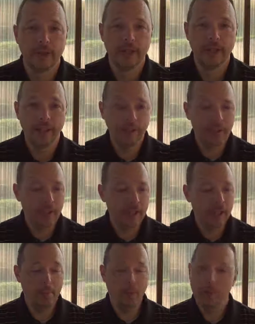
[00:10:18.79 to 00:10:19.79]
right? If you
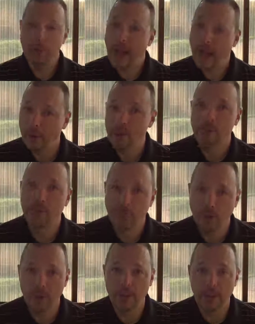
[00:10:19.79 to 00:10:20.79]
get up two hours
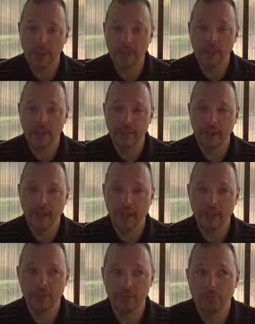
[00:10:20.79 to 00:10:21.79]
before you need to leave the
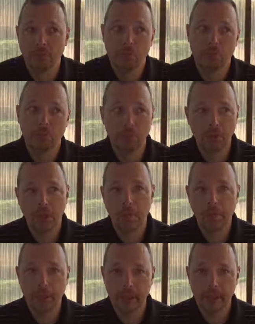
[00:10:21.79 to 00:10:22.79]
house, you
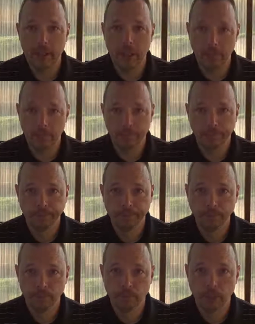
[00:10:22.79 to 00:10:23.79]
got plenty of time,
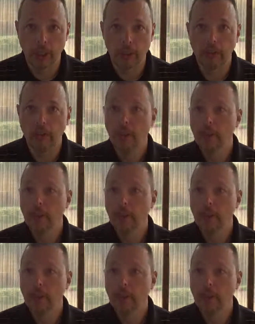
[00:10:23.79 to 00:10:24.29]
right?